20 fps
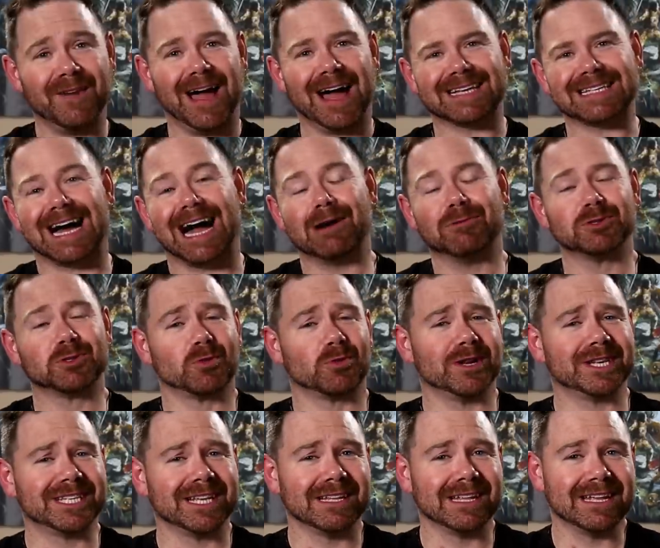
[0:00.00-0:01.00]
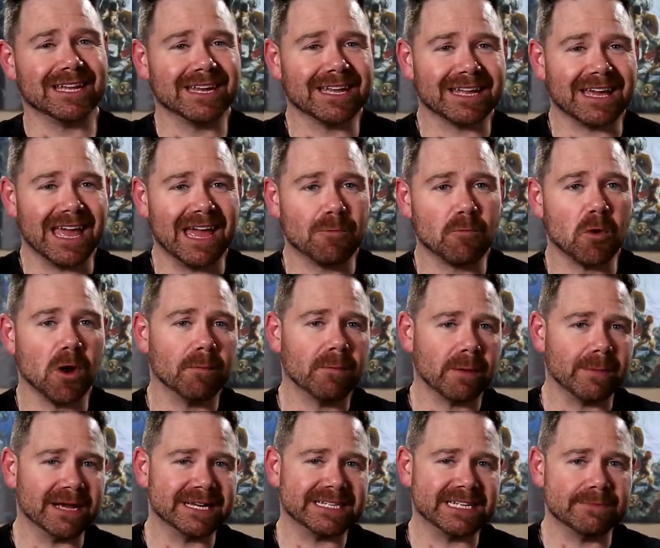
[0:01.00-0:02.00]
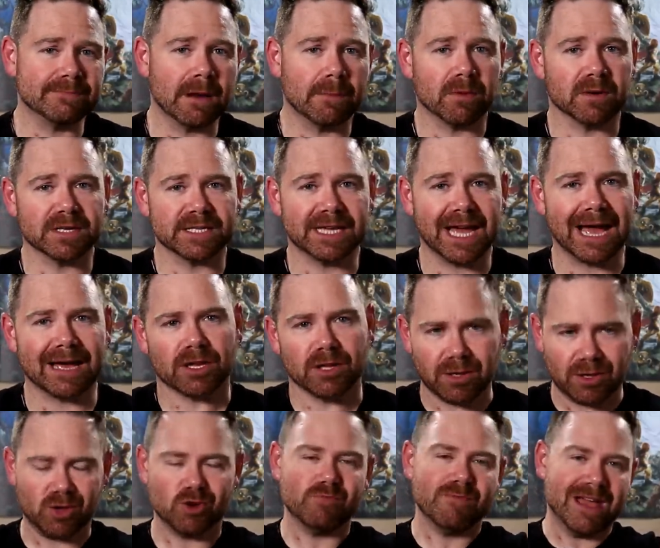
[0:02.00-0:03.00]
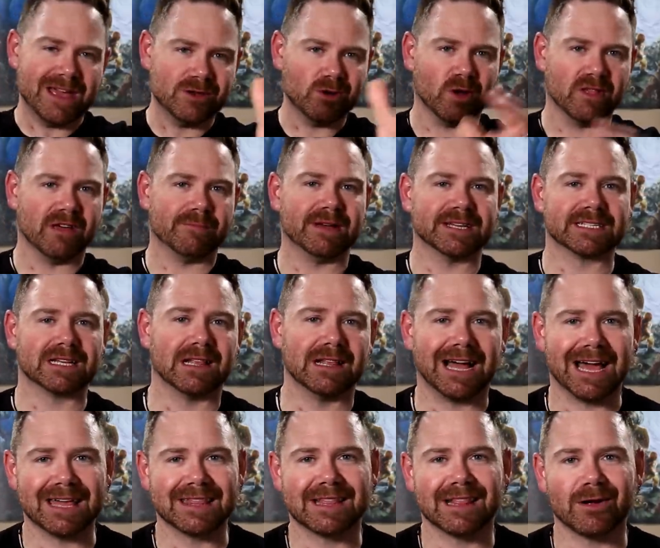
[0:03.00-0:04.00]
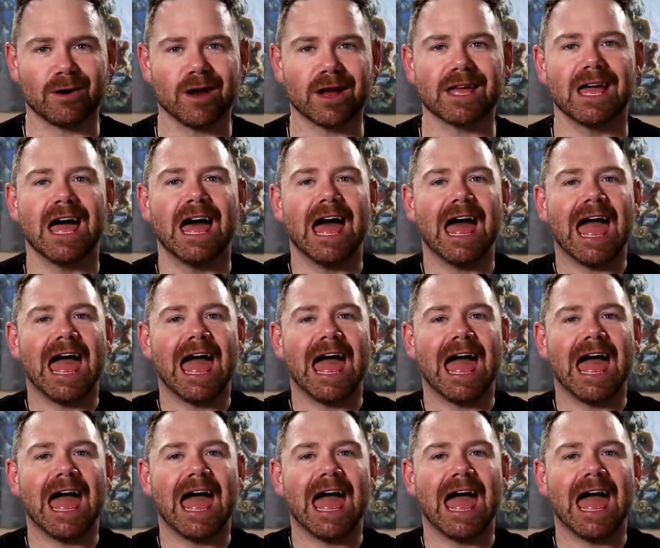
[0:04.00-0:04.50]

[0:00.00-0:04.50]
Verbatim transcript: fact, I was recently in a game run by my team member Zach, you may know them as Goliath Cleric,